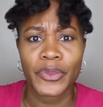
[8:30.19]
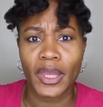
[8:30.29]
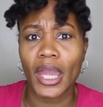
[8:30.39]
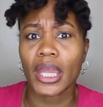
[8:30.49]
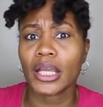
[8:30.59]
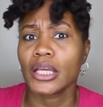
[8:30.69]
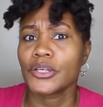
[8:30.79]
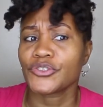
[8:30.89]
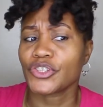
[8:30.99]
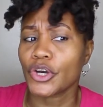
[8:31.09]
Like,
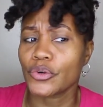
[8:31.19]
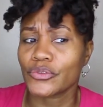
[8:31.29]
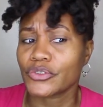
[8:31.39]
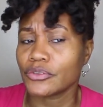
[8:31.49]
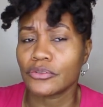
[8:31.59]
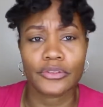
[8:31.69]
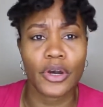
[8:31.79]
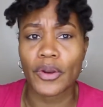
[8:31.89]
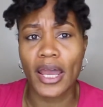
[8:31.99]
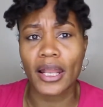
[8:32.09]
so
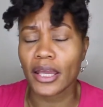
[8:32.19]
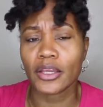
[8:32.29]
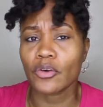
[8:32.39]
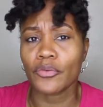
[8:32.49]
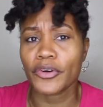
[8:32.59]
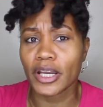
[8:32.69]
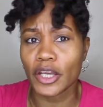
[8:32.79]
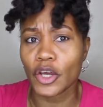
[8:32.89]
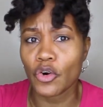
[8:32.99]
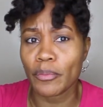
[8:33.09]
don't act like you don't
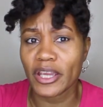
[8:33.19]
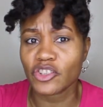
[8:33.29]
fucking know me.